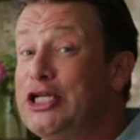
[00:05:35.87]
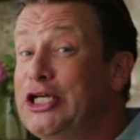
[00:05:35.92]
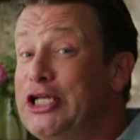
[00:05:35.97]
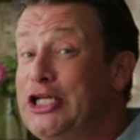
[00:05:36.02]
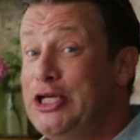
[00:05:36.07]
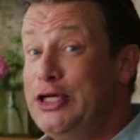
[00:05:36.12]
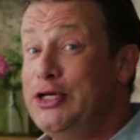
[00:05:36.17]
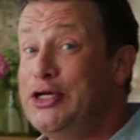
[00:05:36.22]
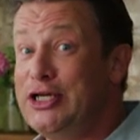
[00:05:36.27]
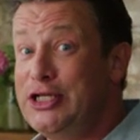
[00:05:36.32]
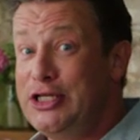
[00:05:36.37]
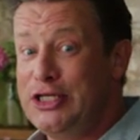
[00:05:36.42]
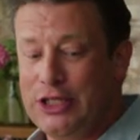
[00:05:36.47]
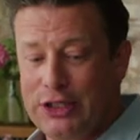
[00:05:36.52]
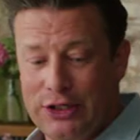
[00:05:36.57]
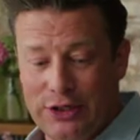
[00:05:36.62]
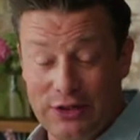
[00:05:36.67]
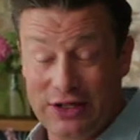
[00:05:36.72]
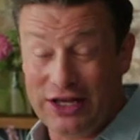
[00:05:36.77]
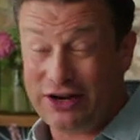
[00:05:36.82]
that you can
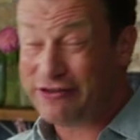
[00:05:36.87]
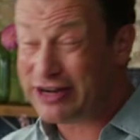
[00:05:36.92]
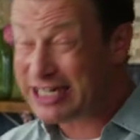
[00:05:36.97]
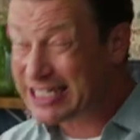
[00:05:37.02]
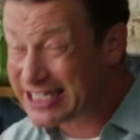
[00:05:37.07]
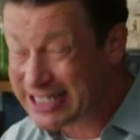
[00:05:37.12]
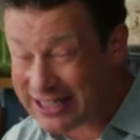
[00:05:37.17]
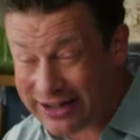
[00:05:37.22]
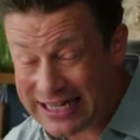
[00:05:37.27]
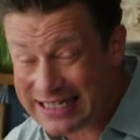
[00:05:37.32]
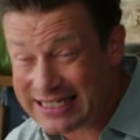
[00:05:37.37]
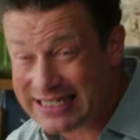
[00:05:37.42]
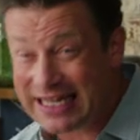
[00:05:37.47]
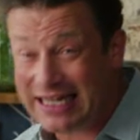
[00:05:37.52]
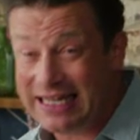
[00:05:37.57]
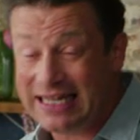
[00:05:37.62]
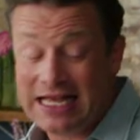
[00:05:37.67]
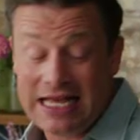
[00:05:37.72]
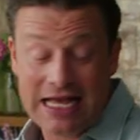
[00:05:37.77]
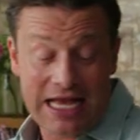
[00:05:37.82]
do that are
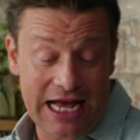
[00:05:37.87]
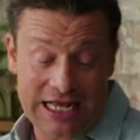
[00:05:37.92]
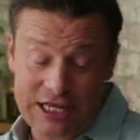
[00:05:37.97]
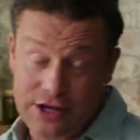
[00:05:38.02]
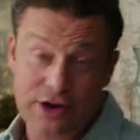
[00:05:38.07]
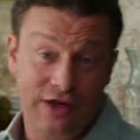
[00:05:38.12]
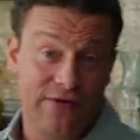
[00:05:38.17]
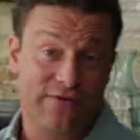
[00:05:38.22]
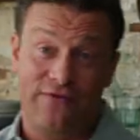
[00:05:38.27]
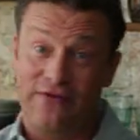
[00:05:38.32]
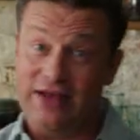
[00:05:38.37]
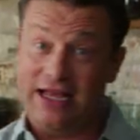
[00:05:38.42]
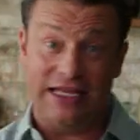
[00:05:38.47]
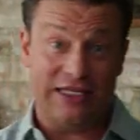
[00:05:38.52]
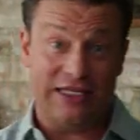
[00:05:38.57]
exciting and you can fit